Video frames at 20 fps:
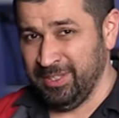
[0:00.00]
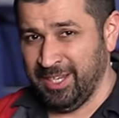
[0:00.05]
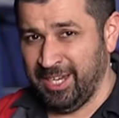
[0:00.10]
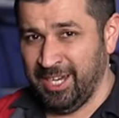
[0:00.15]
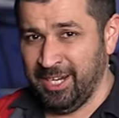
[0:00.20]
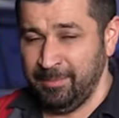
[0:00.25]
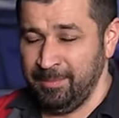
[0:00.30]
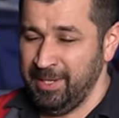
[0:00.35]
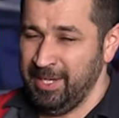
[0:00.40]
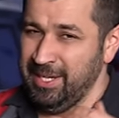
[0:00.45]

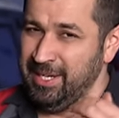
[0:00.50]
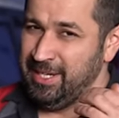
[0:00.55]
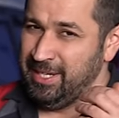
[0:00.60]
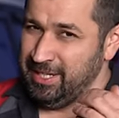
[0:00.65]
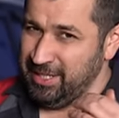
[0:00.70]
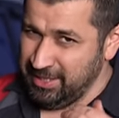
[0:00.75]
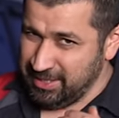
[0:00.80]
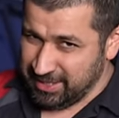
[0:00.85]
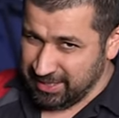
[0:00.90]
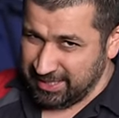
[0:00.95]
time,
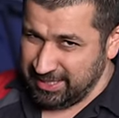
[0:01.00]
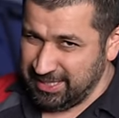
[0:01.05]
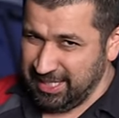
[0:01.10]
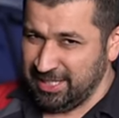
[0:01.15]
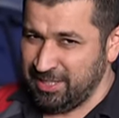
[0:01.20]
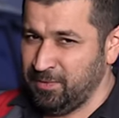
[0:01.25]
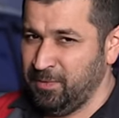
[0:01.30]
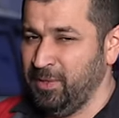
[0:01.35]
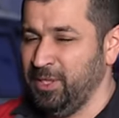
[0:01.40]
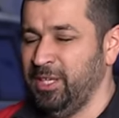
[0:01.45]

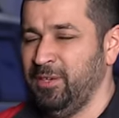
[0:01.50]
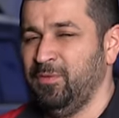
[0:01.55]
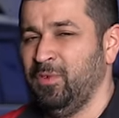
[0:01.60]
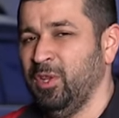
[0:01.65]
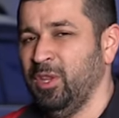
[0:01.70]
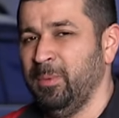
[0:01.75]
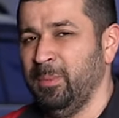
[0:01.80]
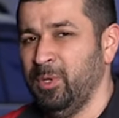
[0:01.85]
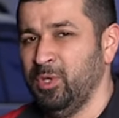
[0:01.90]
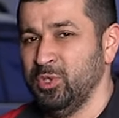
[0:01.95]
successfully
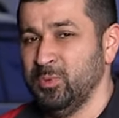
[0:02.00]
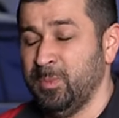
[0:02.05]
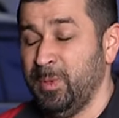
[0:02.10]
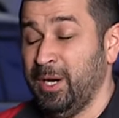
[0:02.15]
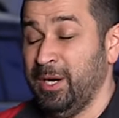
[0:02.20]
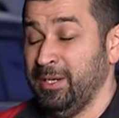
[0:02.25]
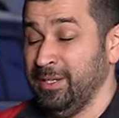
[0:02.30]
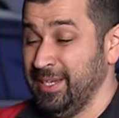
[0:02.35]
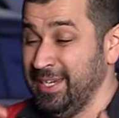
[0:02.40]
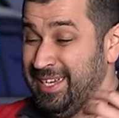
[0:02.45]
for the most
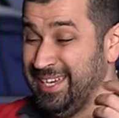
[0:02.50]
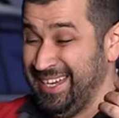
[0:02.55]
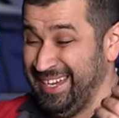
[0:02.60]
part.